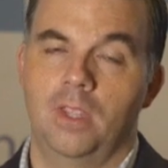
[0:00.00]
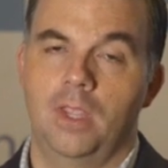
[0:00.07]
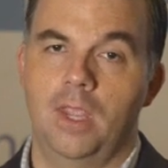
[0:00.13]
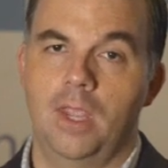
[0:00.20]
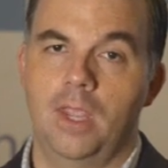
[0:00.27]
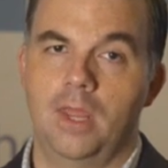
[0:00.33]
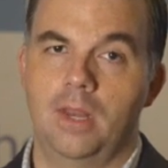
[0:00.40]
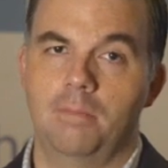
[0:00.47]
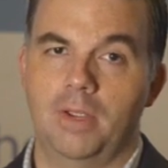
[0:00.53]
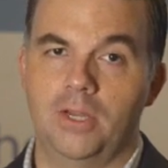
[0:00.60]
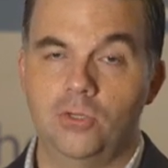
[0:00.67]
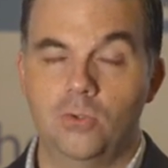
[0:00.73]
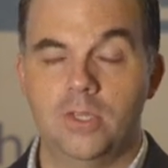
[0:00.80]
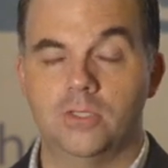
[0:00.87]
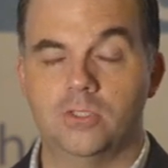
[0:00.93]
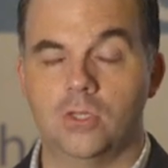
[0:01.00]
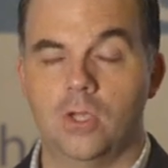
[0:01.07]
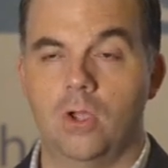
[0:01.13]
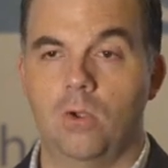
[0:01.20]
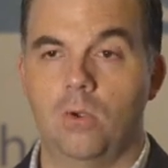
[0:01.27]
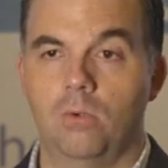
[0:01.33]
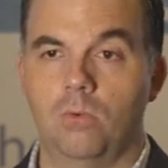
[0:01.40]
And by doing
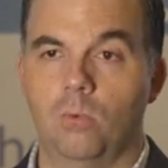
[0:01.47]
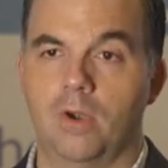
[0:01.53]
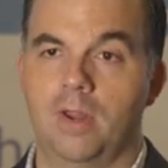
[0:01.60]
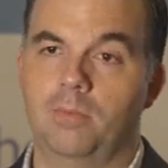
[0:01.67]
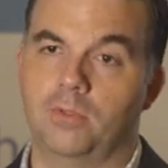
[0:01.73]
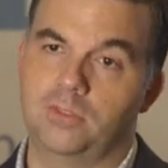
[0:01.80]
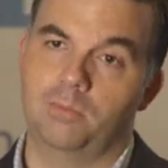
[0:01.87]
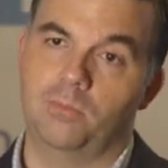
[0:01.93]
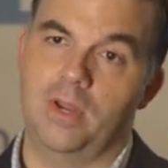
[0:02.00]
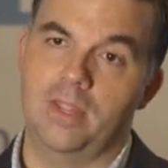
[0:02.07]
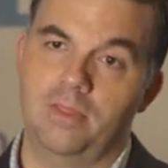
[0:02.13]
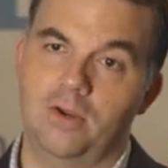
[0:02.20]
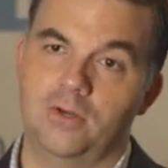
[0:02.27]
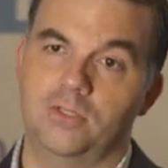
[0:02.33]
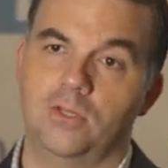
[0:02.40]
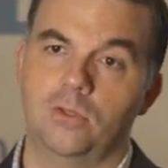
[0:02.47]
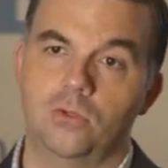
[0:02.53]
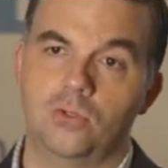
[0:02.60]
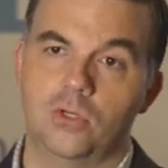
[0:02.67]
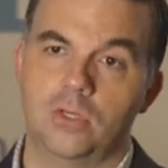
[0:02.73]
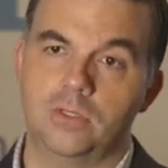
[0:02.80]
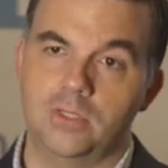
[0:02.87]
so, we're able to bring their
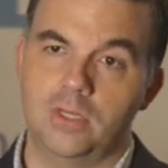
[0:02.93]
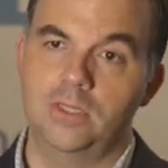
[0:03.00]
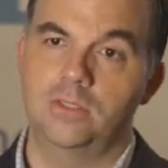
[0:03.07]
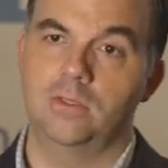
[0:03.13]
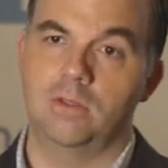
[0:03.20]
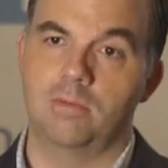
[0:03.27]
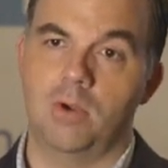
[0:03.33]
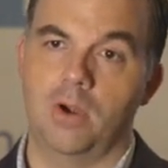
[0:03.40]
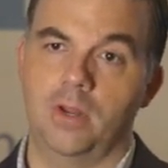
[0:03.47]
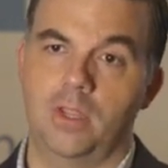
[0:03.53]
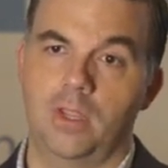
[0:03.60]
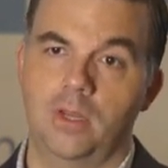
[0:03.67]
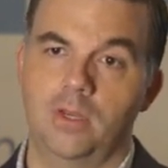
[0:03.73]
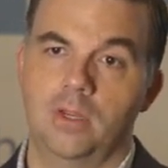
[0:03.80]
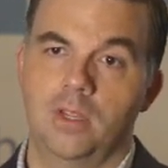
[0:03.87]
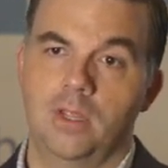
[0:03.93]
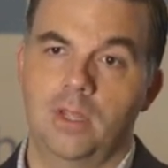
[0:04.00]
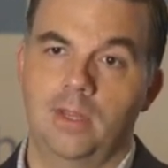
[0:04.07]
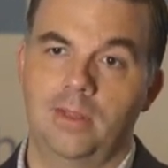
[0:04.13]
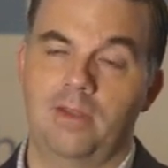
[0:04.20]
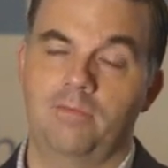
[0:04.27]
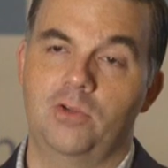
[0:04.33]
solutions into the market,
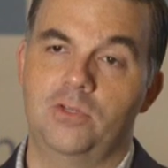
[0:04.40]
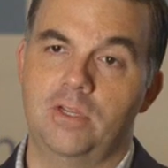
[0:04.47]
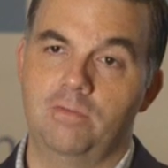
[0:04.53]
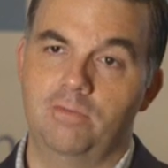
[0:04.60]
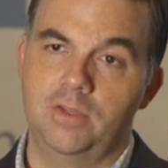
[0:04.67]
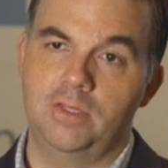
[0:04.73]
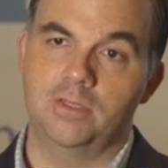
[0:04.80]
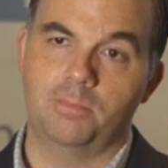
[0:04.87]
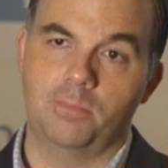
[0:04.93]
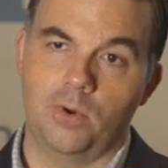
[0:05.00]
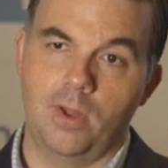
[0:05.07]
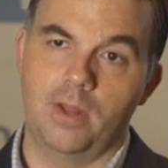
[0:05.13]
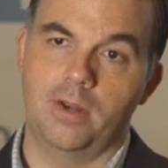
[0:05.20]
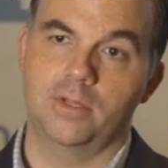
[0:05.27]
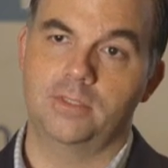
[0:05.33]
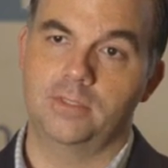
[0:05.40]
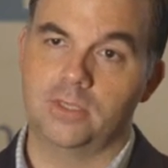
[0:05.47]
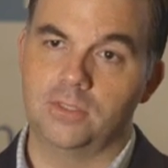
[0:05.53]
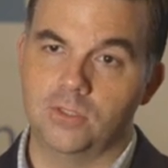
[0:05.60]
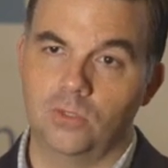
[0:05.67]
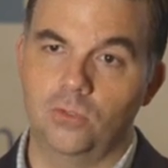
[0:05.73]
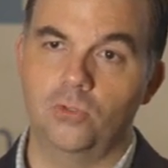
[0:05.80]
leveraging Visa products
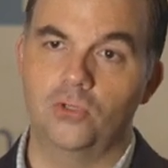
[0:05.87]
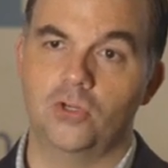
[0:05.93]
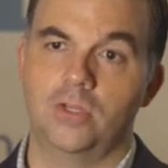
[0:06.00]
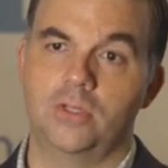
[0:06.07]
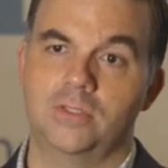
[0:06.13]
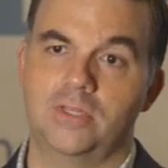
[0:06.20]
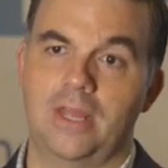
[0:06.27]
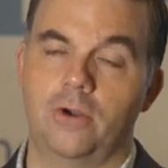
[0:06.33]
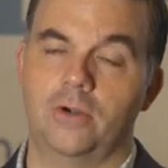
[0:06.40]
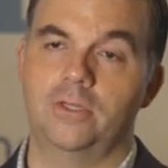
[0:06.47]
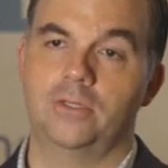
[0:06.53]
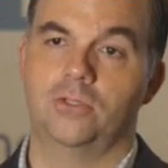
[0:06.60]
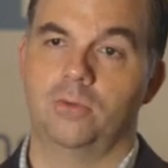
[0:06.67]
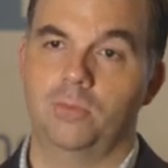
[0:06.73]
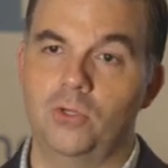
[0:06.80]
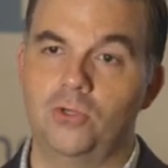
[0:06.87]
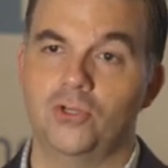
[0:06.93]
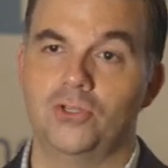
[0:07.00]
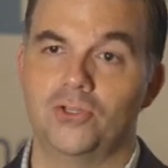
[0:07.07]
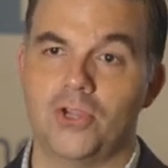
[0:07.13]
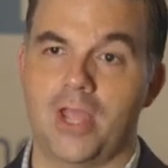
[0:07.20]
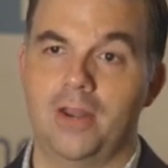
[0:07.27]
and solutions and our
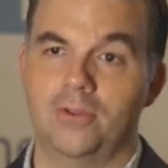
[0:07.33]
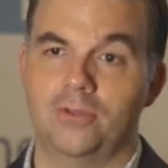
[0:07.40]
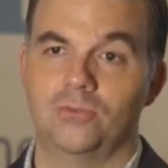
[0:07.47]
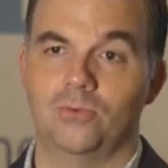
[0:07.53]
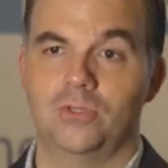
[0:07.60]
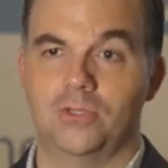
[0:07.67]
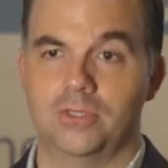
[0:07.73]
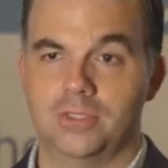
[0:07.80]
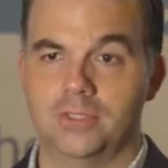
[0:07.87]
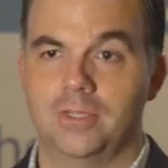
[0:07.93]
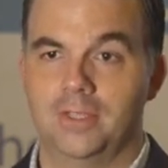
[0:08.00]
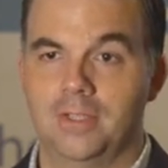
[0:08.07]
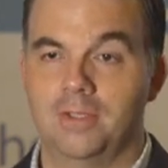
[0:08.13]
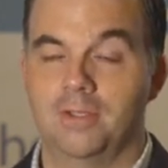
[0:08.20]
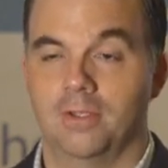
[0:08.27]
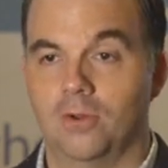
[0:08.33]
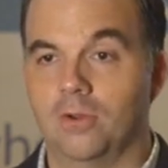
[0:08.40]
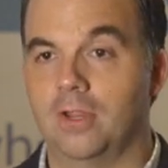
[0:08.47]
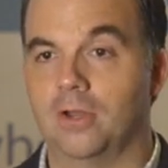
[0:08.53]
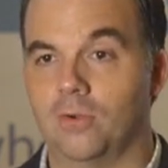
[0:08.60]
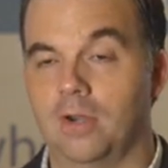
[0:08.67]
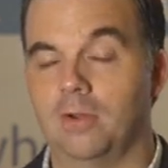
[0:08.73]
distribution channels, which is
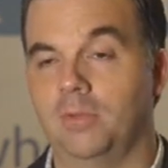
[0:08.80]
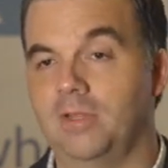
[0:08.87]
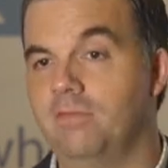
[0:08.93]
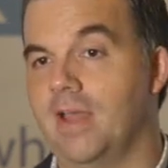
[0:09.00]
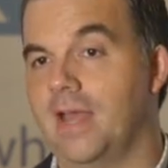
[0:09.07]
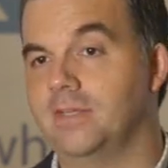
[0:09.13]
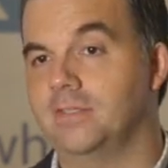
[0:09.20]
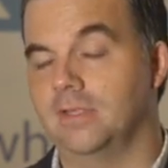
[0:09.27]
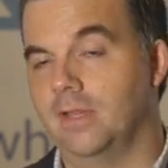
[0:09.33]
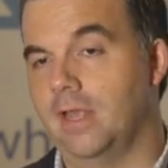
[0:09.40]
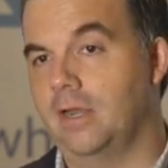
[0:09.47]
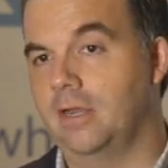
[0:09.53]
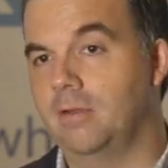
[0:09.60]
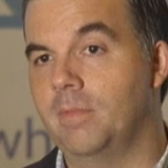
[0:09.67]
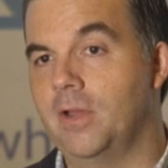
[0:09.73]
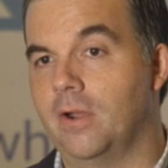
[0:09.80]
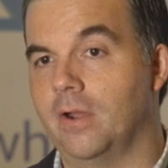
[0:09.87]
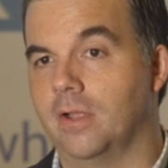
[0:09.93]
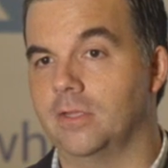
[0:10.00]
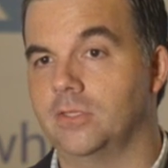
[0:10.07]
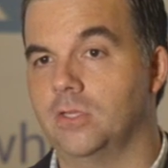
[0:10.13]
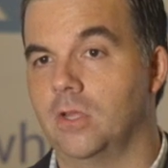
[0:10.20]
incredibly vast in Latin
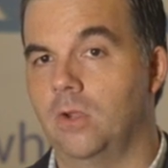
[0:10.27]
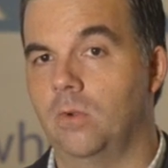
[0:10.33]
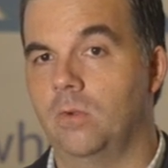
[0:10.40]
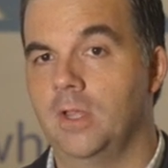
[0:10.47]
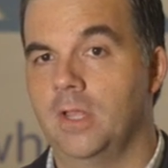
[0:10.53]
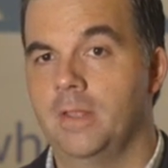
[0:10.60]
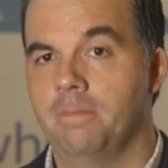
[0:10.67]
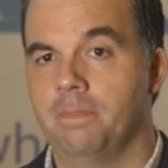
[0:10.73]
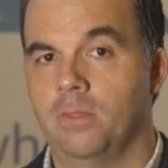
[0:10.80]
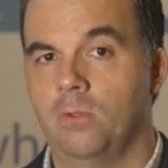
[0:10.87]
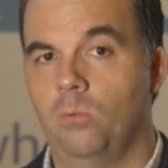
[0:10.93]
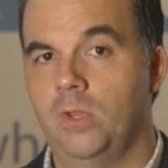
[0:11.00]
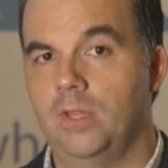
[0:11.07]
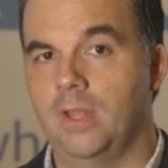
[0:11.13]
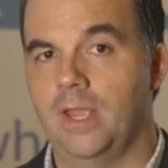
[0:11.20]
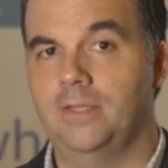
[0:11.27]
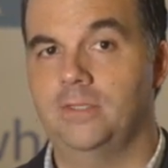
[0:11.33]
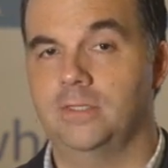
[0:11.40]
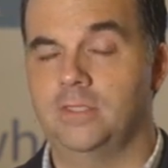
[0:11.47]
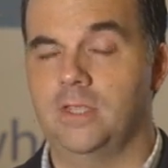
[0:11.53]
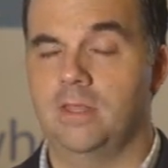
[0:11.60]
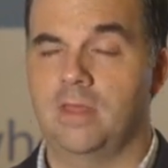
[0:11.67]
America. So we like
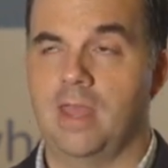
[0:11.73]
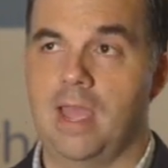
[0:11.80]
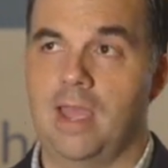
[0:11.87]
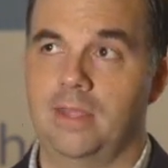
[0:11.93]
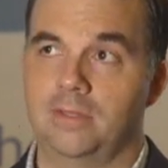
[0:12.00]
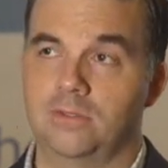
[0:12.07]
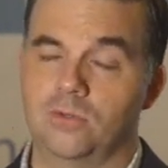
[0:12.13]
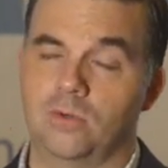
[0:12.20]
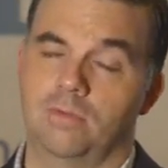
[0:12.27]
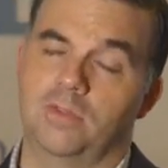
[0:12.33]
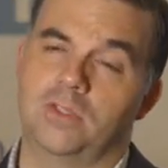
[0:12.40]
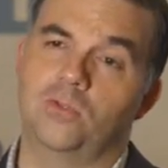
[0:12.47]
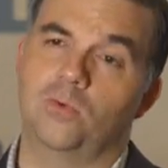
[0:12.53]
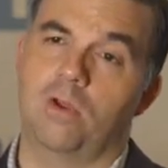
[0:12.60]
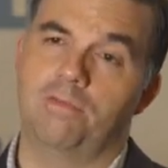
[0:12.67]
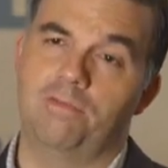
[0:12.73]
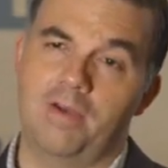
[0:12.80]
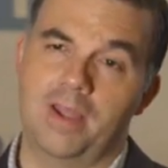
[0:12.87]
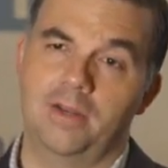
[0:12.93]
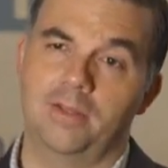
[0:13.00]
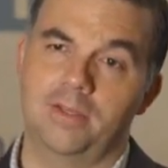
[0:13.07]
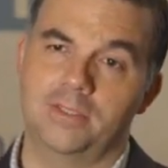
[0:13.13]
to say that sort of the 12
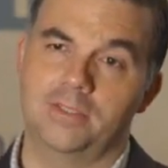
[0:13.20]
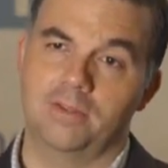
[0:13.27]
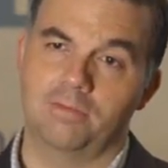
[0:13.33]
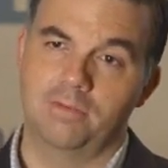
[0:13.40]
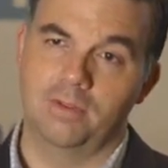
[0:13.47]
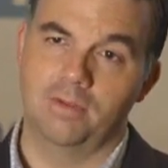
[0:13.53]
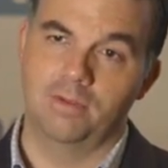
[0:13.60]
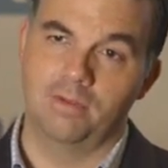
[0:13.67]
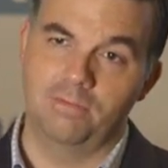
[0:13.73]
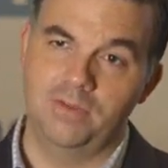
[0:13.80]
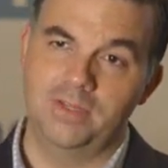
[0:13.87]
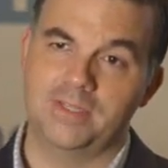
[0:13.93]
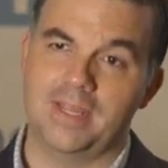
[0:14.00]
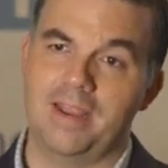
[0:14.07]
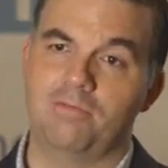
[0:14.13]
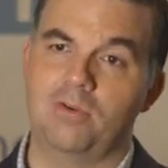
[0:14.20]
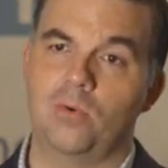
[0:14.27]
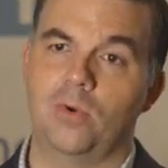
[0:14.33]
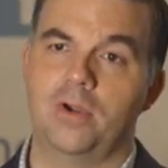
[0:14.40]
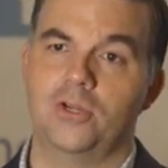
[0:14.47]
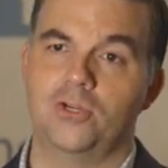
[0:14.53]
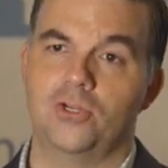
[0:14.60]
finalists of the Visa
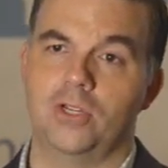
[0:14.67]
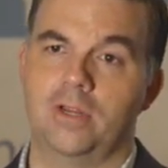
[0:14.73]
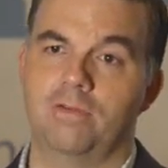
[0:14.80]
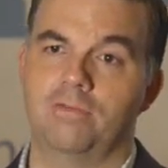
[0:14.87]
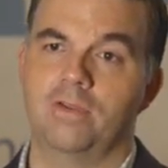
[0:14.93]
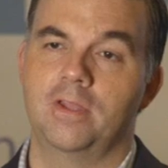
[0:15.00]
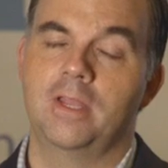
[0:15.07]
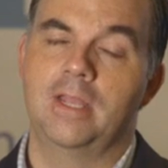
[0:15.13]
Everywhere initiative